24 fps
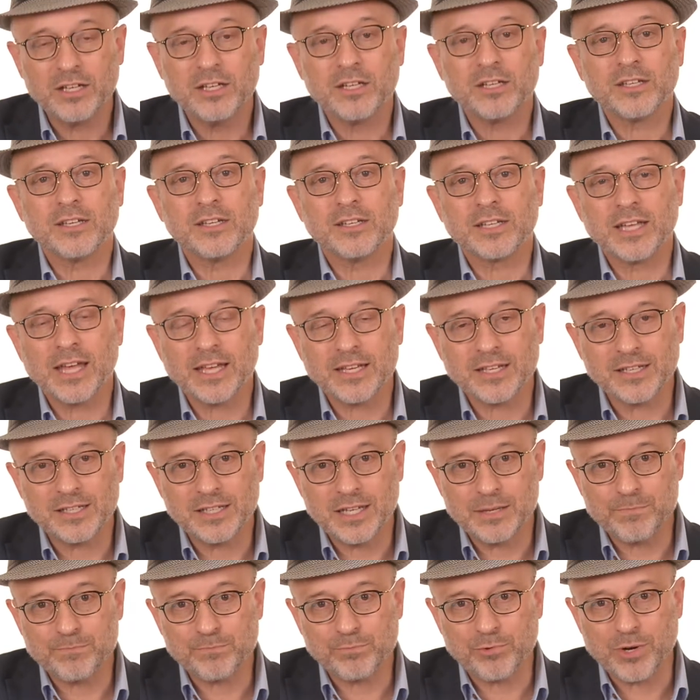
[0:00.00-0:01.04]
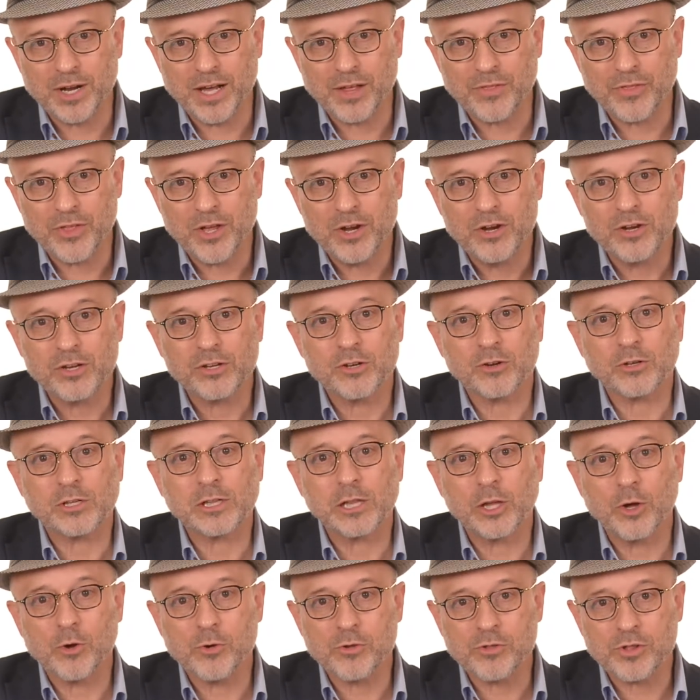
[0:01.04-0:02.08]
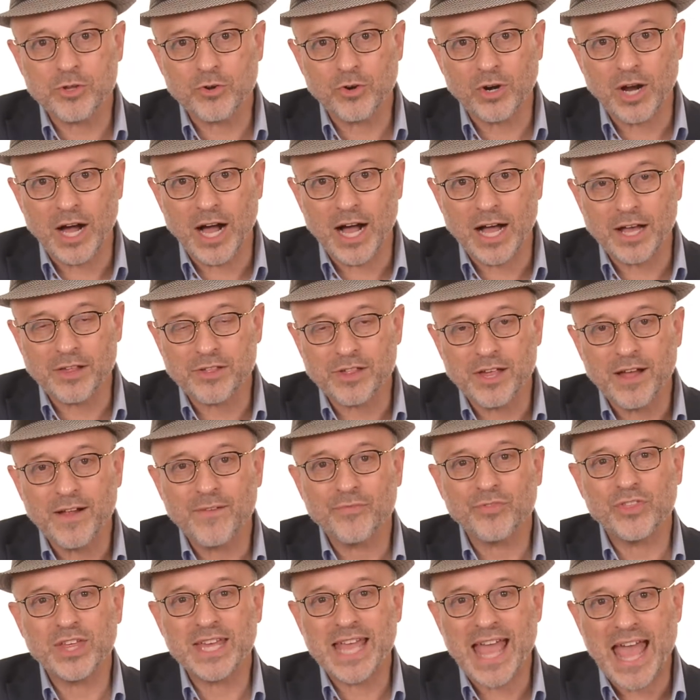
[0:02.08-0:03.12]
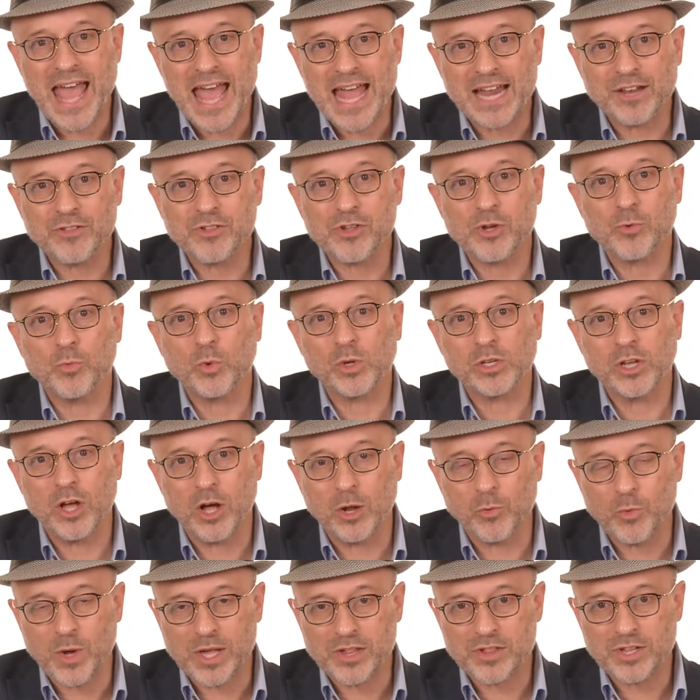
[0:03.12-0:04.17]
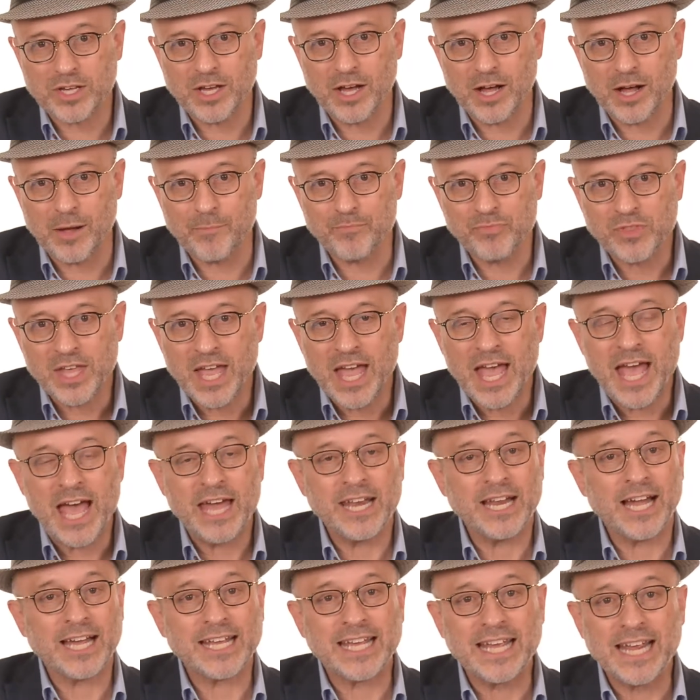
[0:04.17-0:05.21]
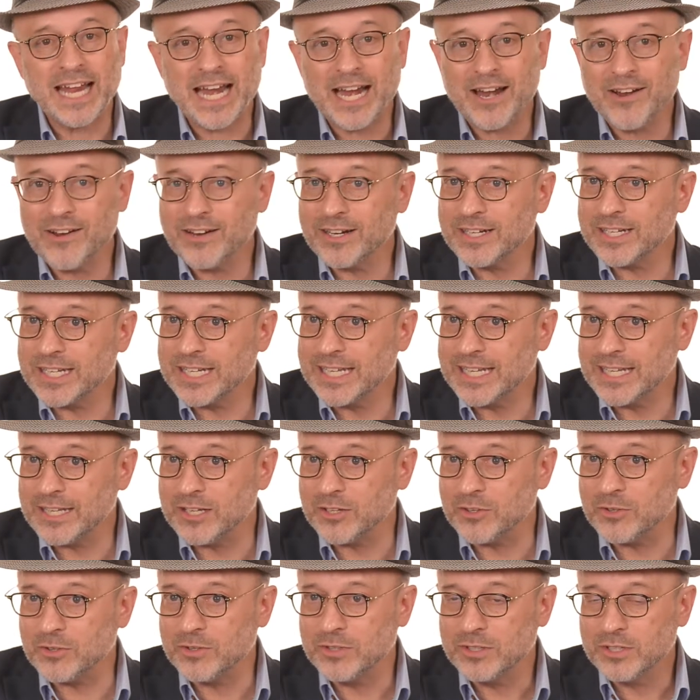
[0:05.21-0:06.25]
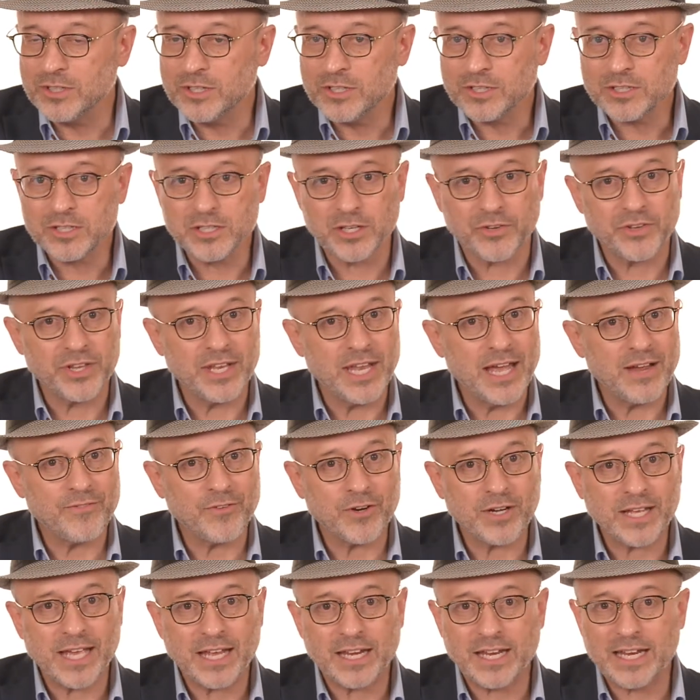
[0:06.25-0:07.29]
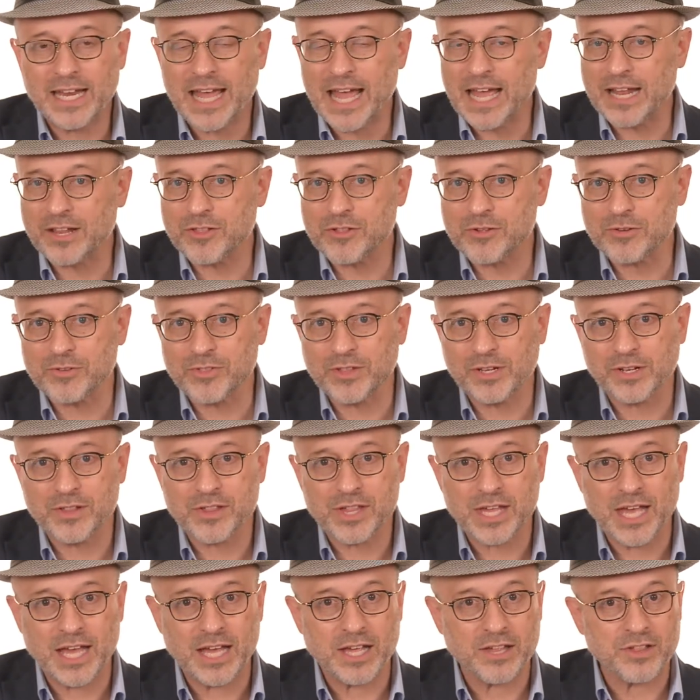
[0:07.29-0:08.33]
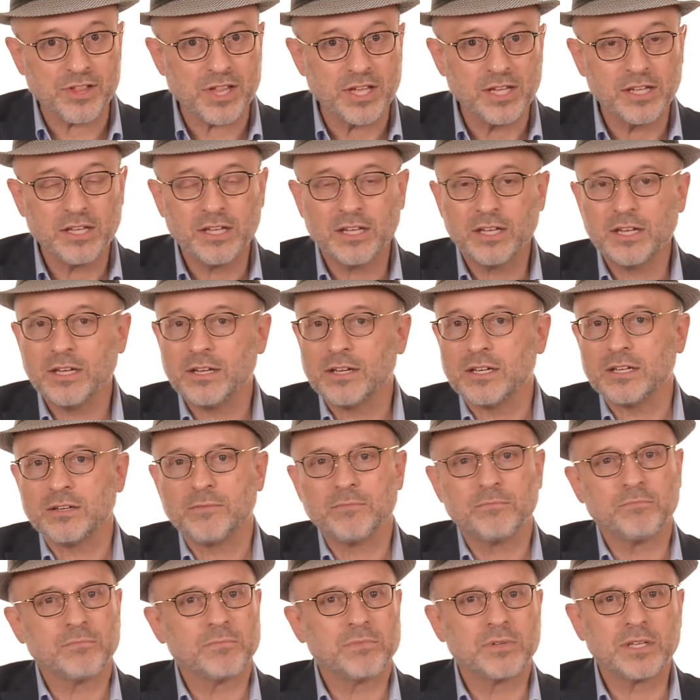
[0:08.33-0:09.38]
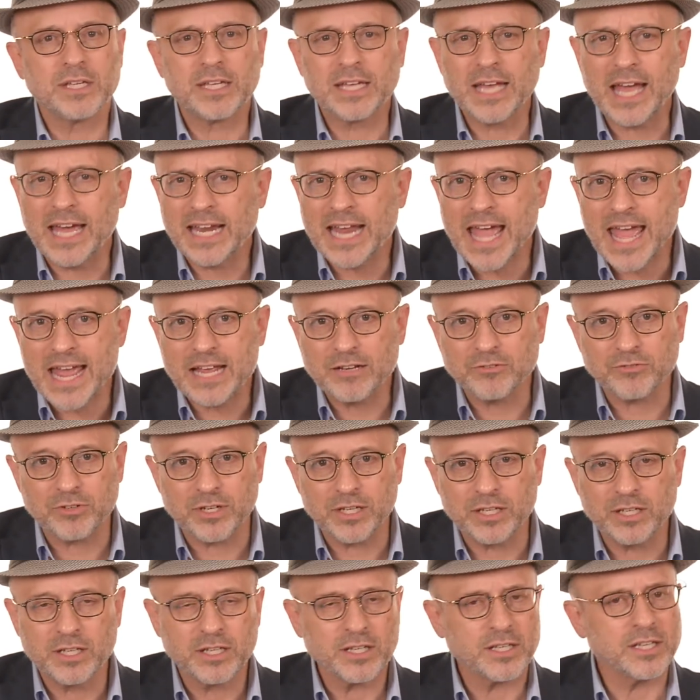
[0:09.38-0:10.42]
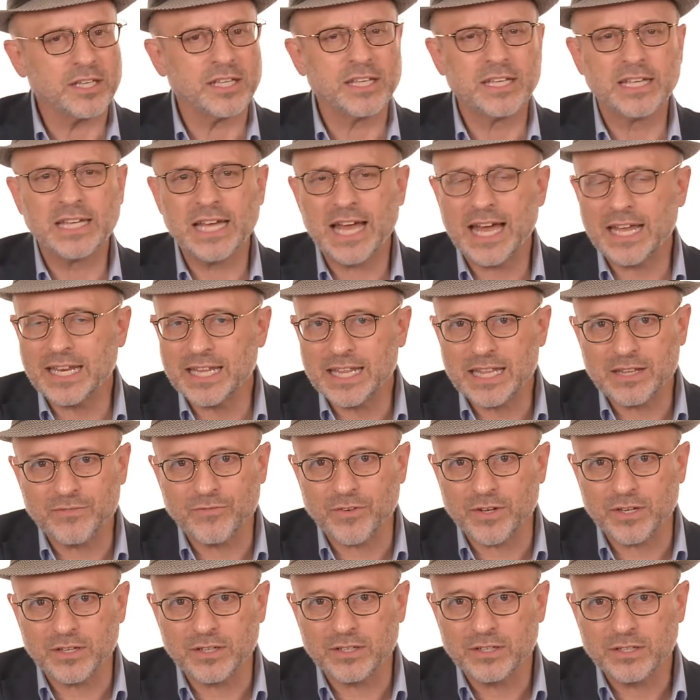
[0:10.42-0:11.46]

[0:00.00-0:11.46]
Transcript: you take a deep breath, you close your eyes, the answer will always come. And I guarantee you, you'll never get an answer that says, get angry, get even,